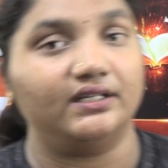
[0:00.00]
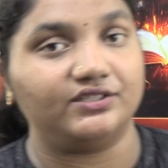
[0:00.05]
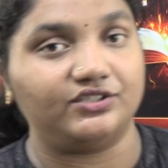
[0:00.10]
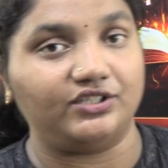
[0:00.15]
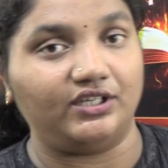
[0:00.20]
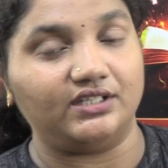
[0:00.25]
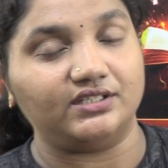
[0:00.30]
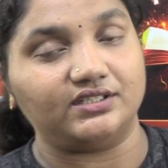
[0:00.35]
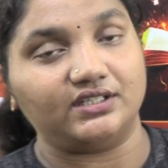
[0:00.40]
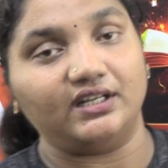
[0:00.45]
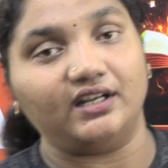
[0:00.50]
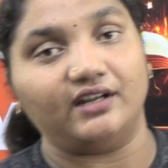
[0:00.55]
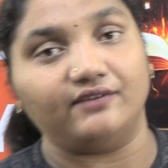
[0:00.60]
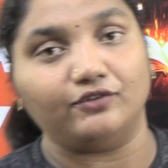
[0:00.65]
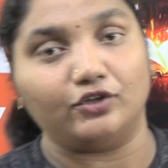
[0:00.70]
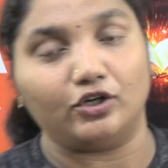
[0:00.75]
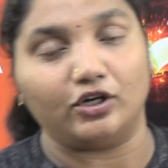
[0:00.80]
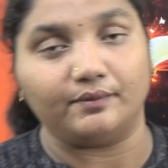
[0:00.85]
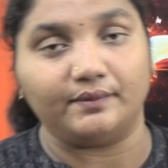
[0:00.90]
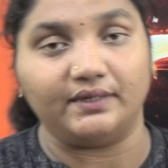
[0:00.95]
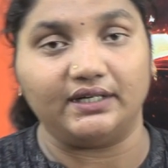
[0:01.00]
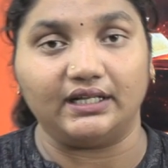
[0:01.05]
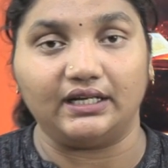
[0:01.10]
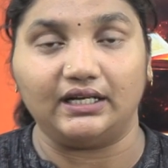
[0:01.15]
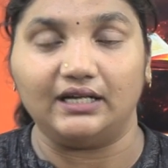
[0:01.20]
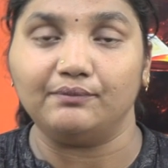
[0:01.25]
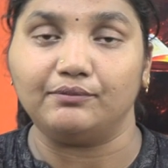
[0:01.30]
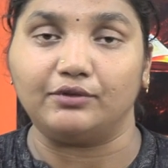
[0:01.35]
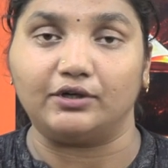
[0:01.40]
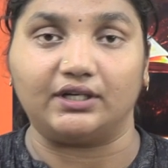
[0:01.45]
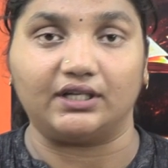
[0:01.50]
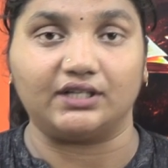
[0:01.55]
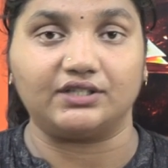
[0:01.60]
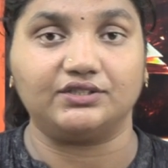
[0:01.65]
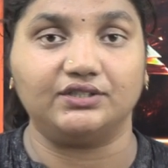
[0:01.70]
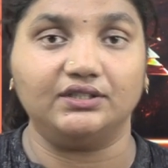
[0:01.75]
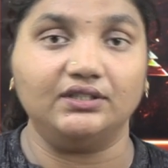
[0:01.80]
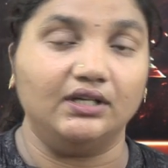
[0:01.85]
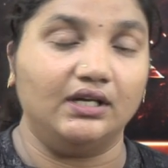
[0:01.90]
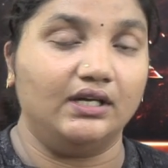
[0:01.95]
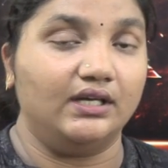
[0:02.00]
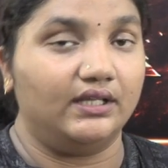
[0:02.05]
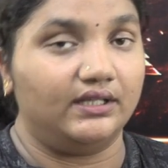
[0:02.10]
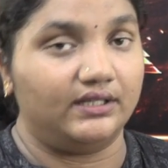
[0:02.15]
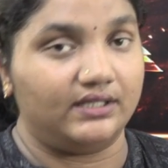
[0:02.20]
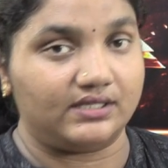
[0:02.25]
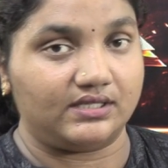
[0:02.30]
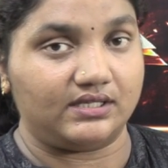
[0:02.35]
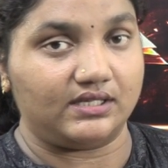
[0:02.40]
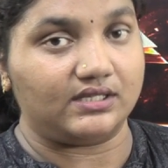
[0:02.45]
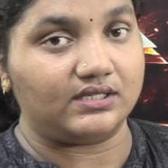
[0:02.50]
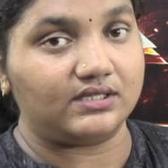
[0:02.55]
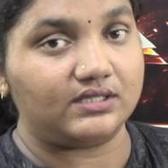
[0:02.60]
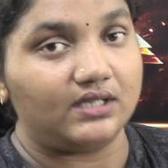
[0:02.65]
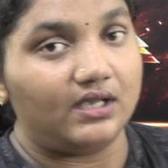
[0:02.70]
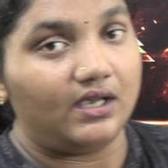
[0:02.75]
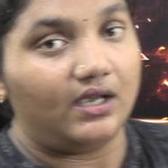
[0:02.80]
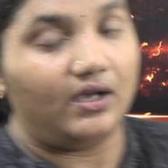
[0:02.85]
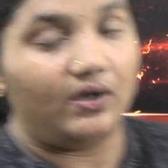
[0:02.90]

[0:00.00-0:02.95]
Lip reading: change and environmental and protection, these things.